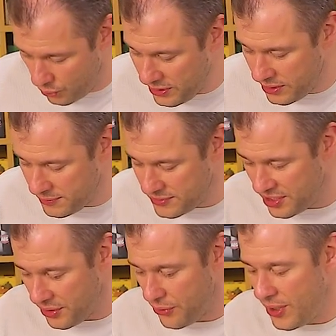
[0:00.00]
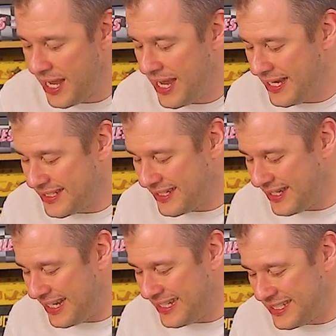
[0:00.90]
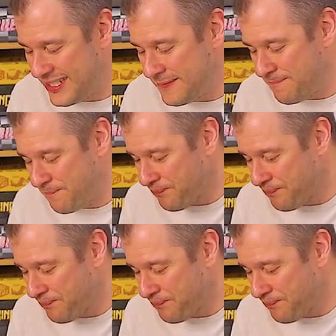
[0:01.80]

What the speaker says: want them to. So it's just,